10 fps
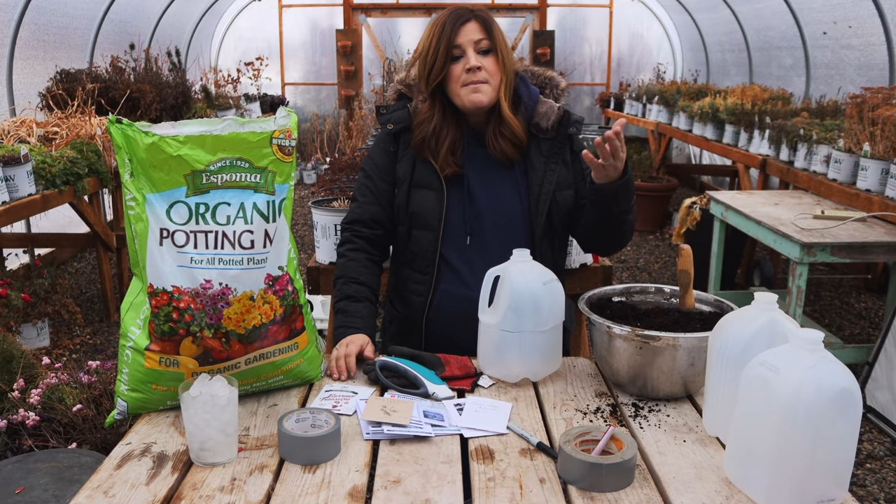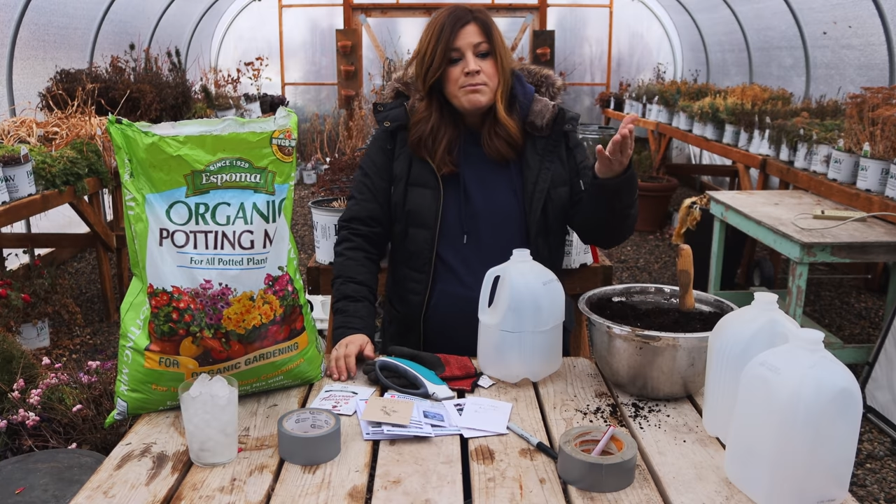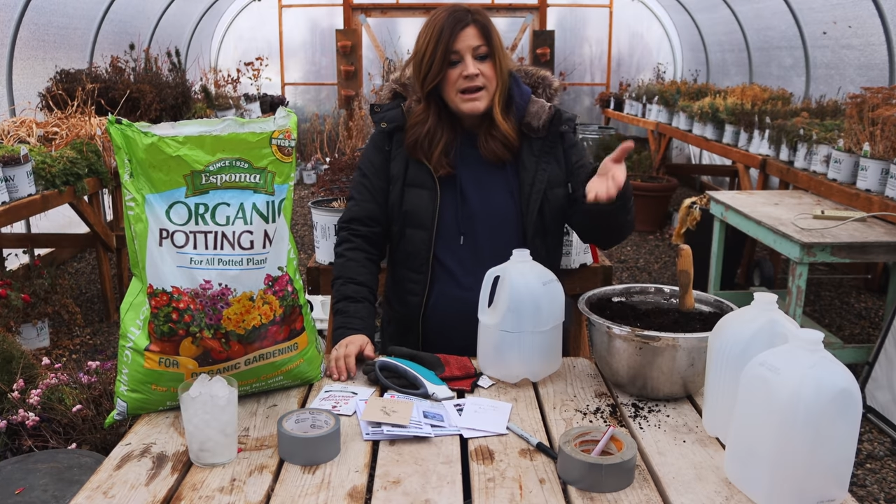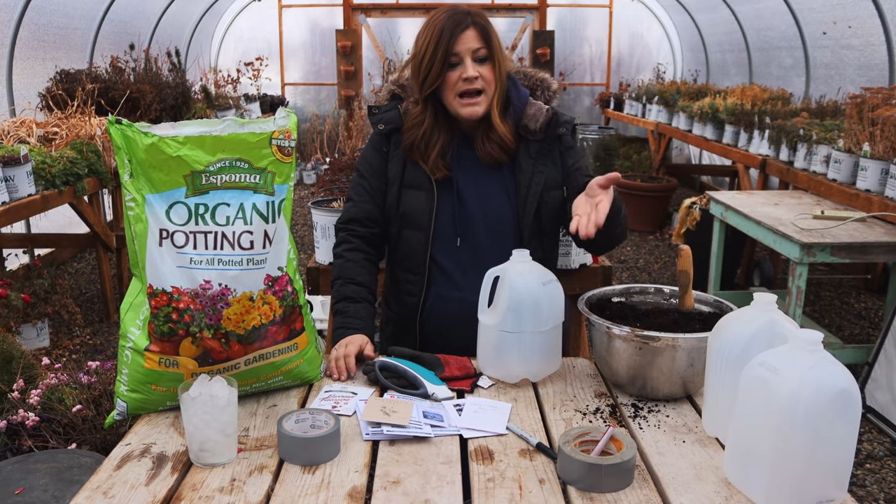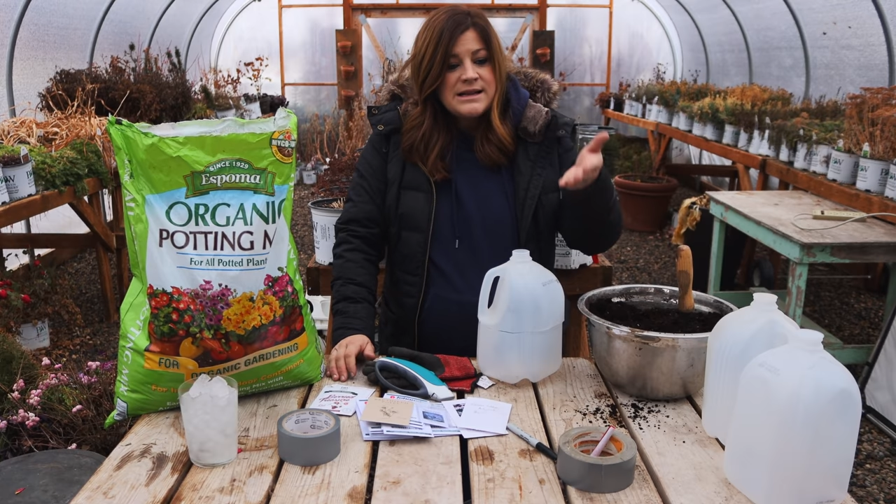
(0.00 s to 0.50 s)

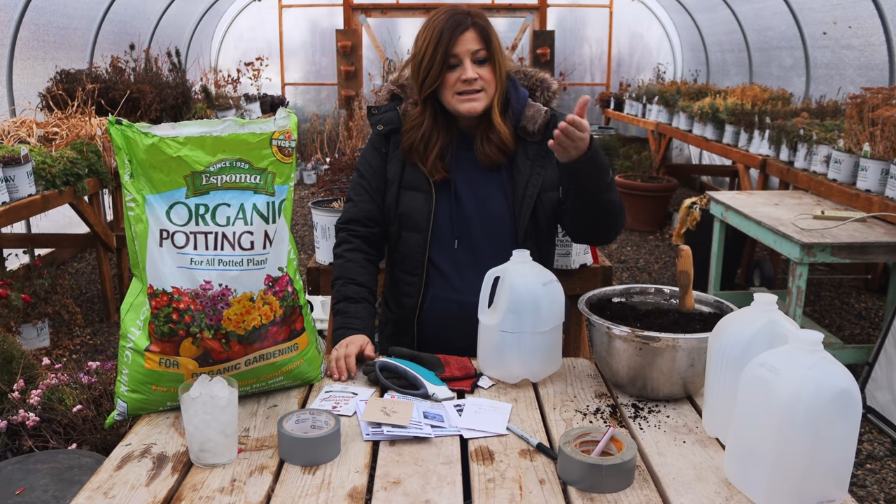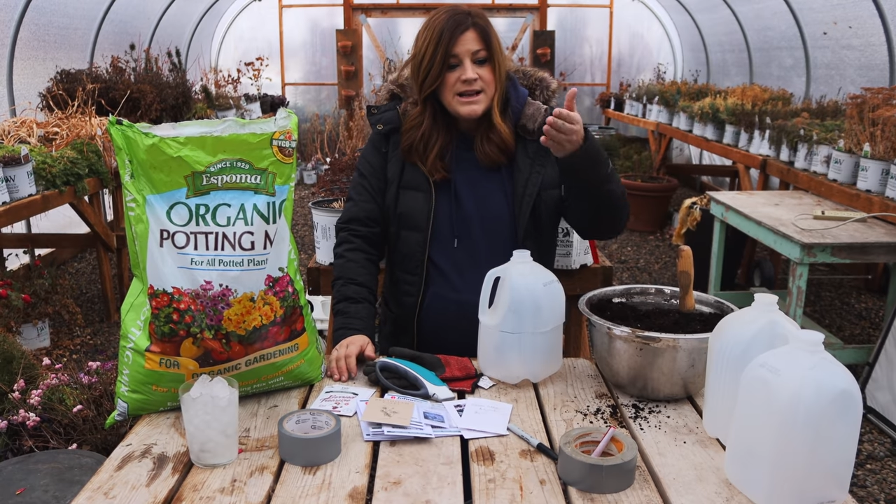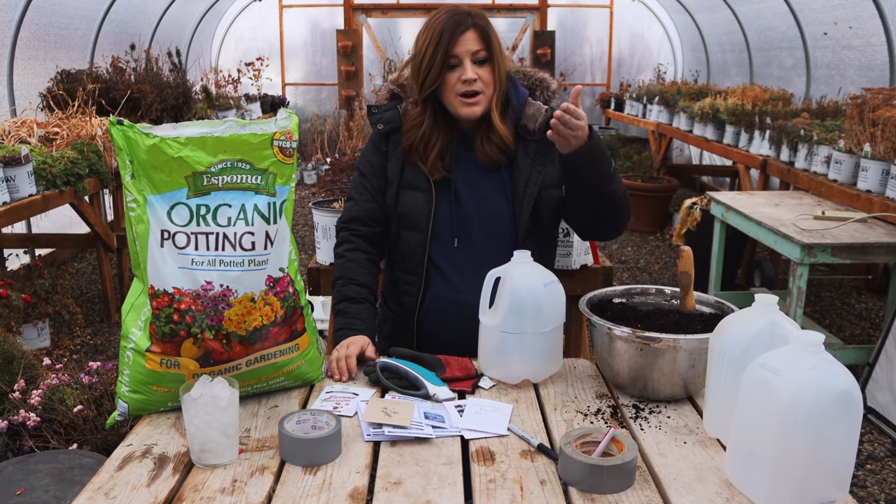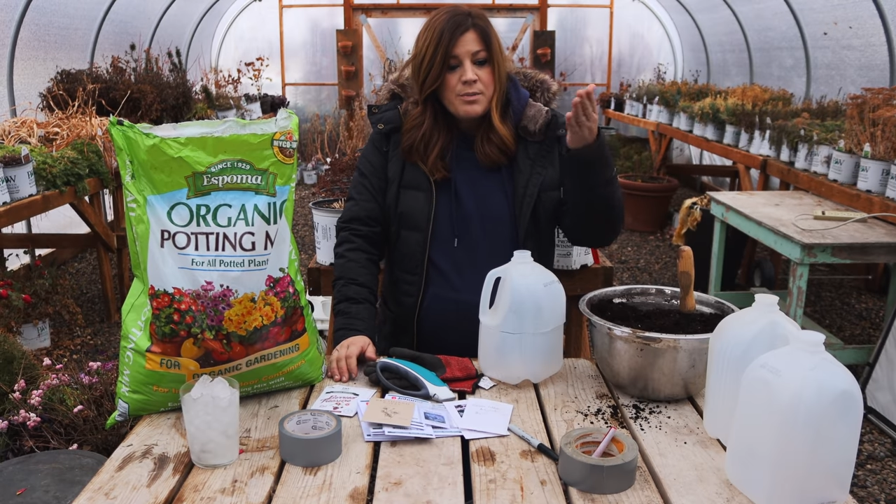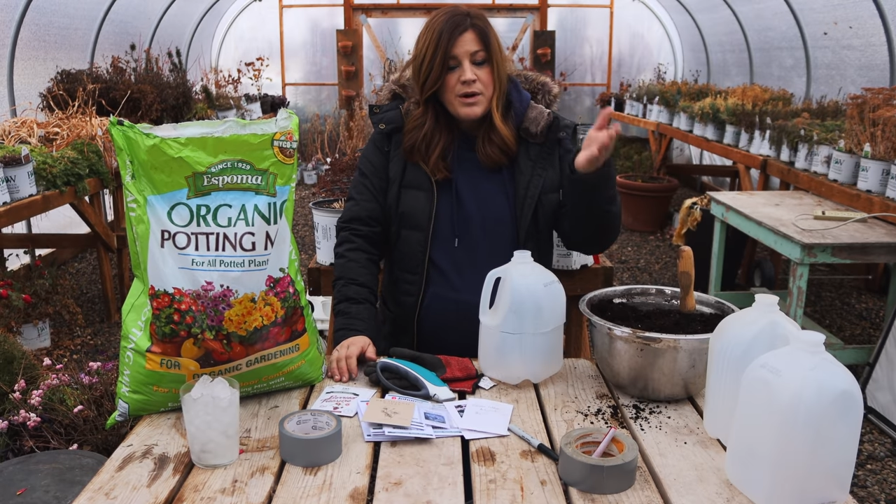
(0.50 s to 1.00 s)
Because
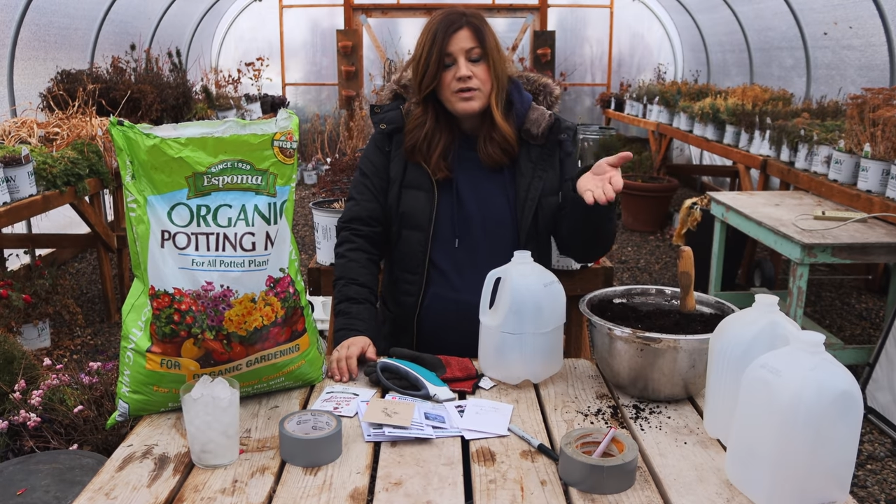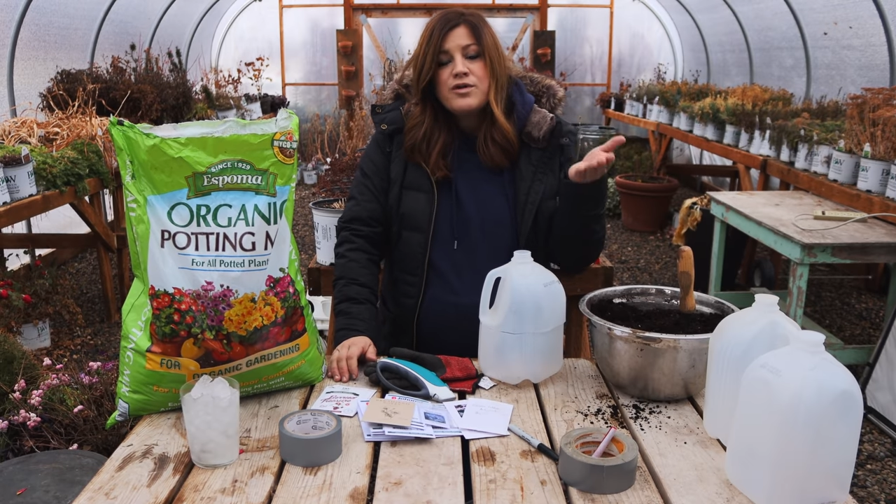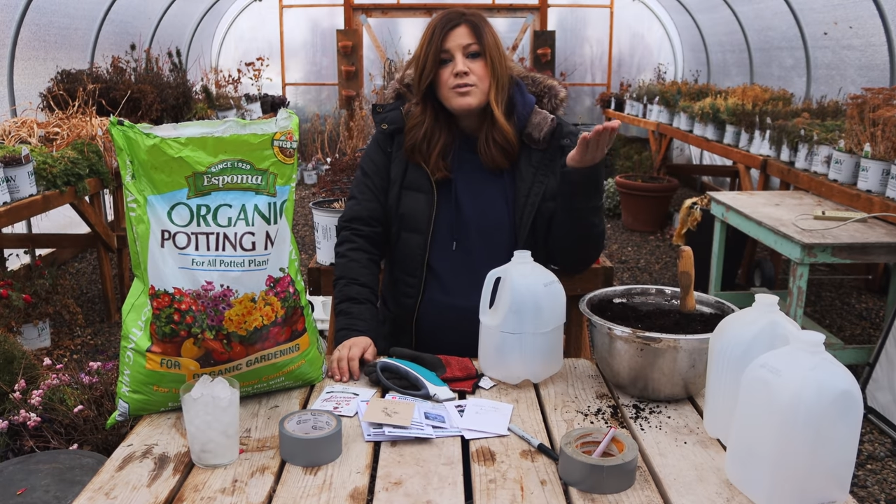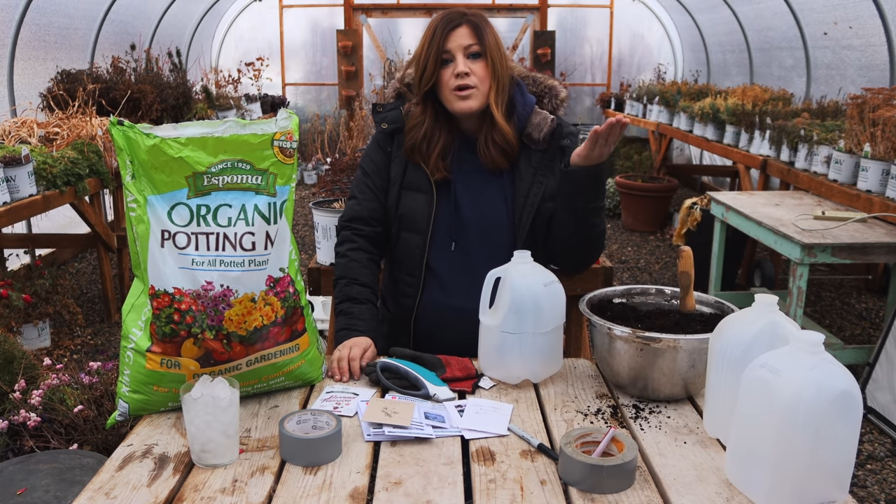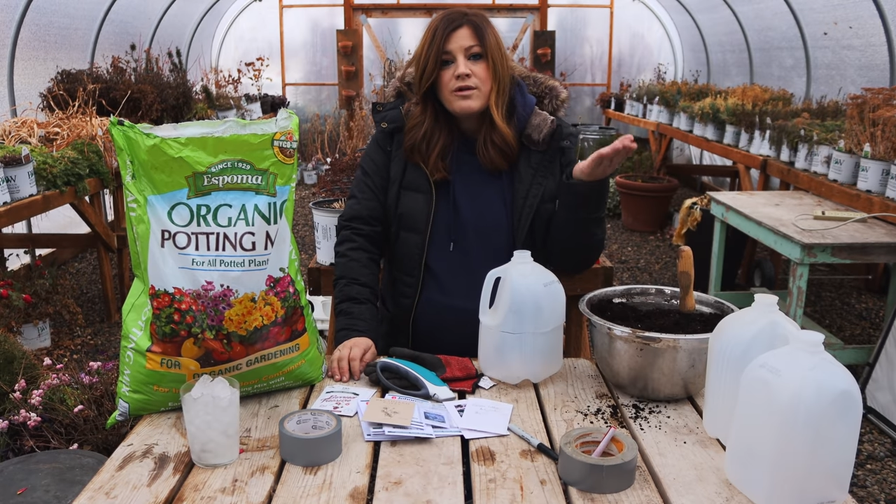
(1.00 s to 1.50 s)
they are put
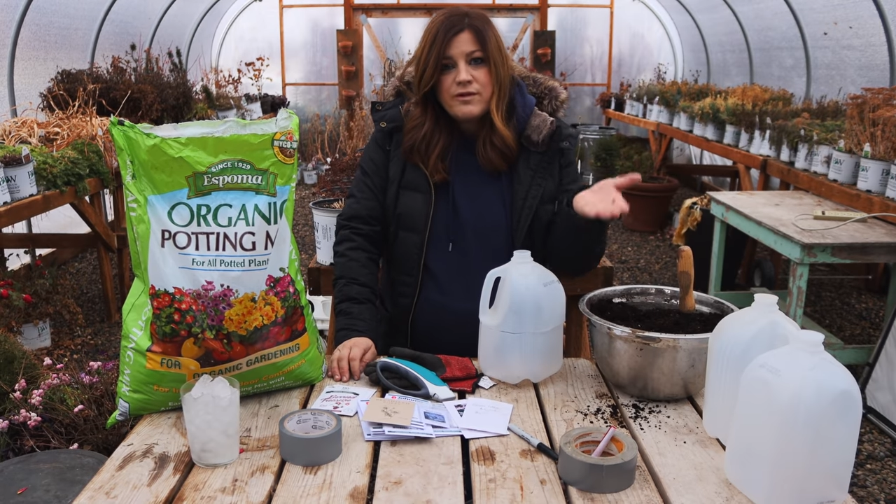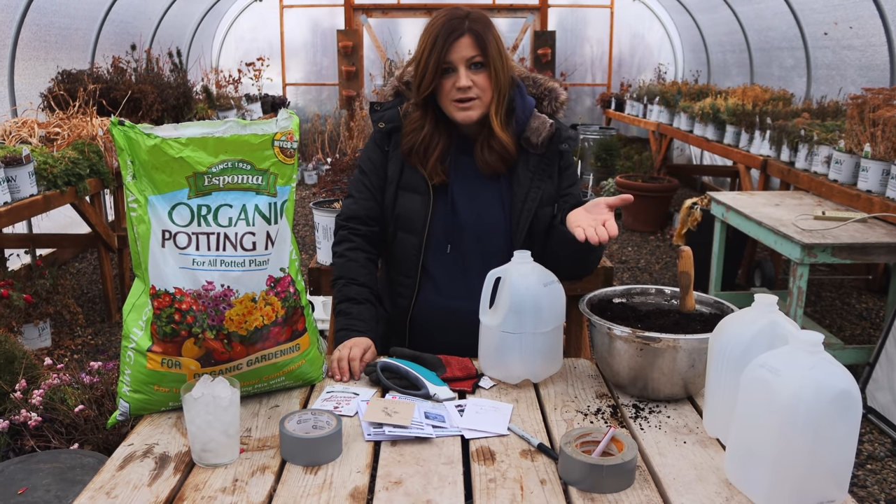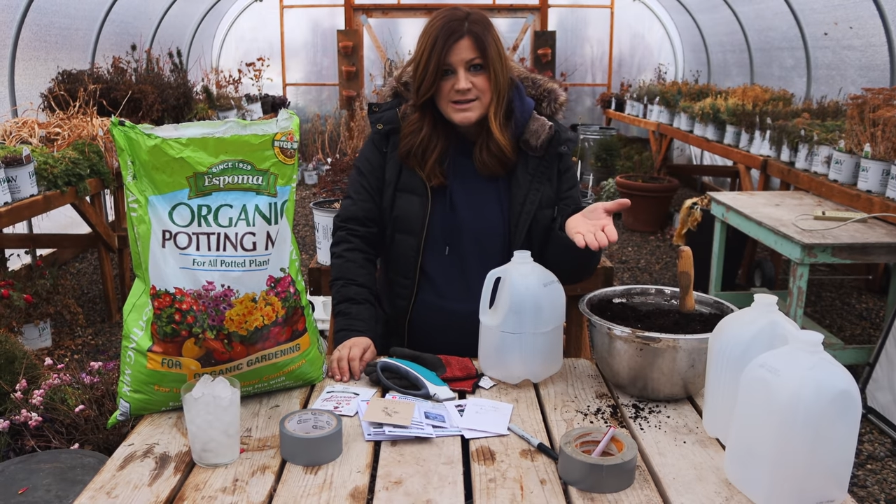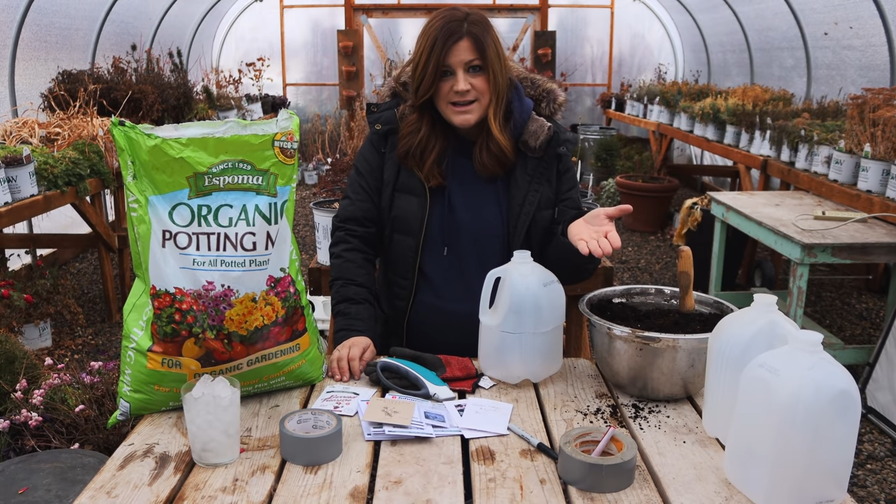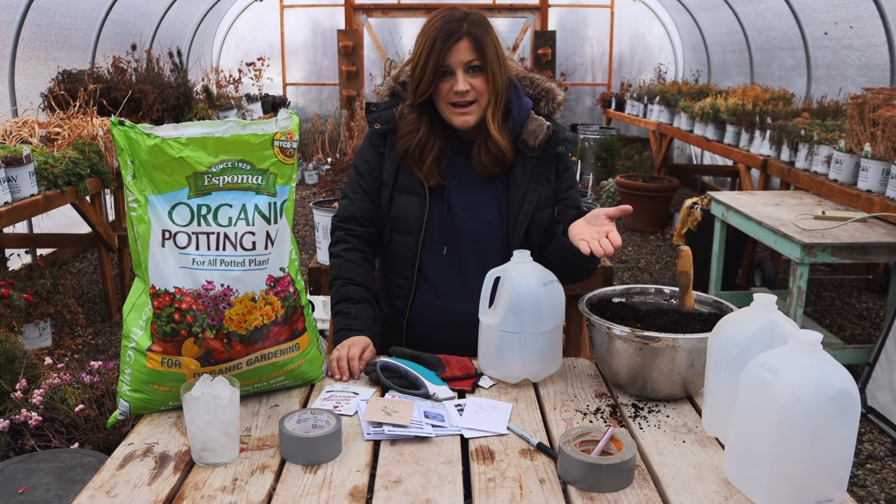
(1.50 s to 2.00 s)
through more
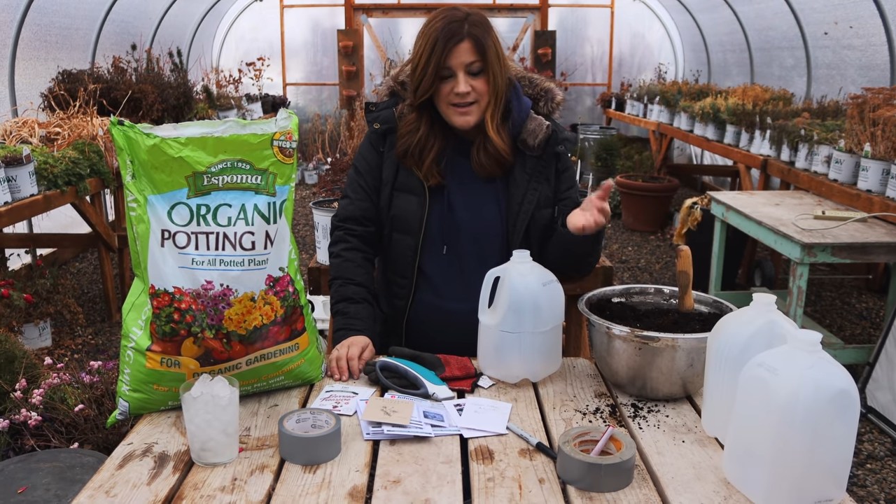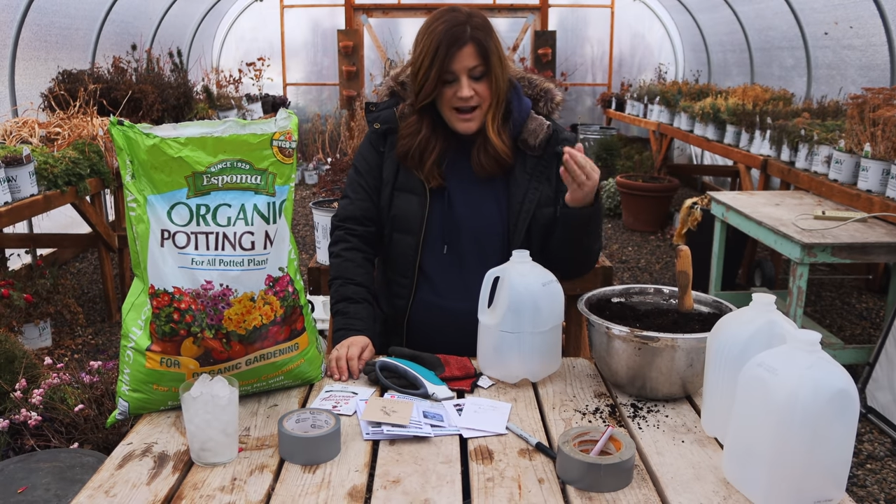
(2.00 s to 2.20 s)
adversity,